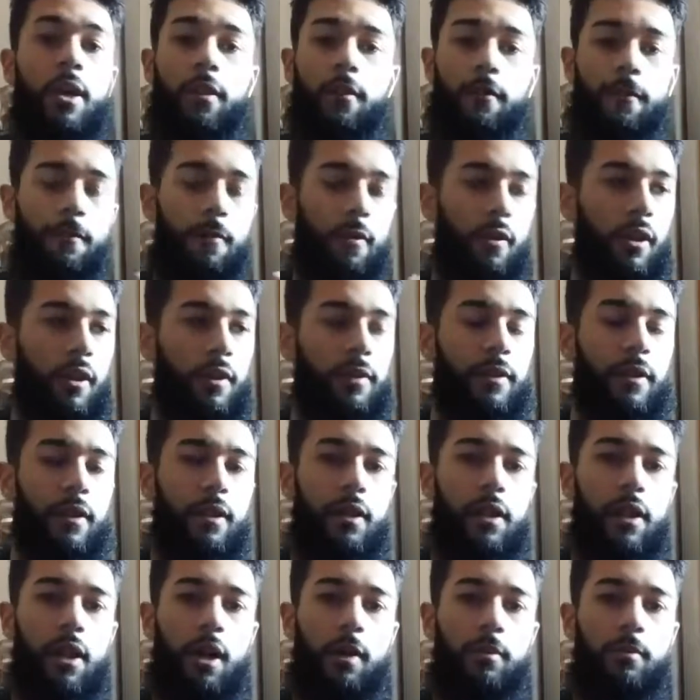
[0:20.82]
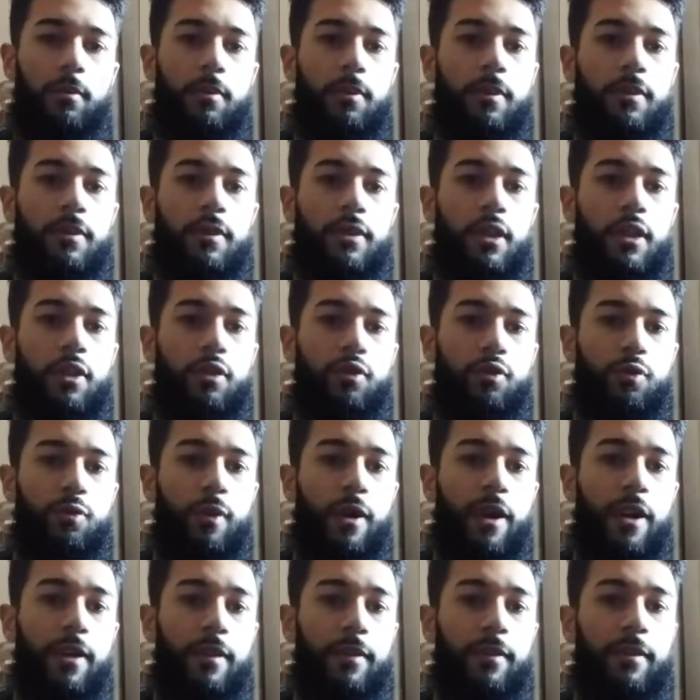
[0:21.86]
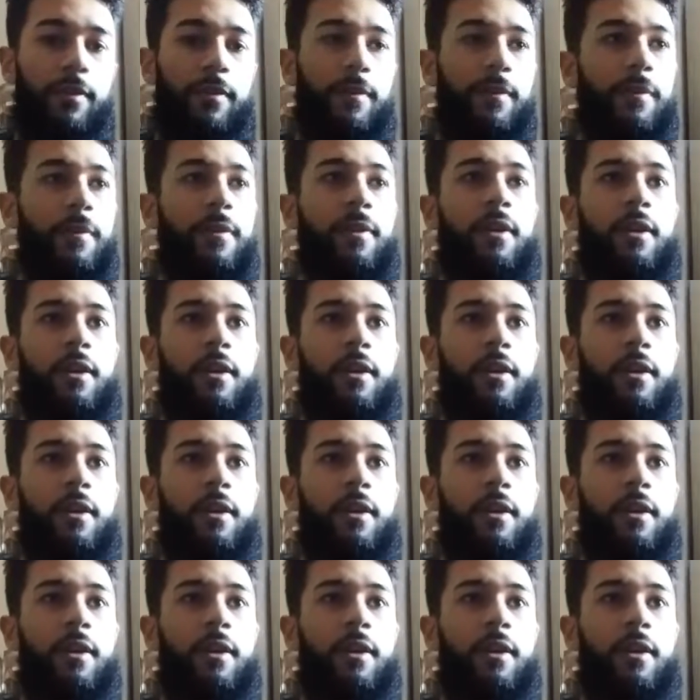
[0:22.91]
full length of the album is 10 tracks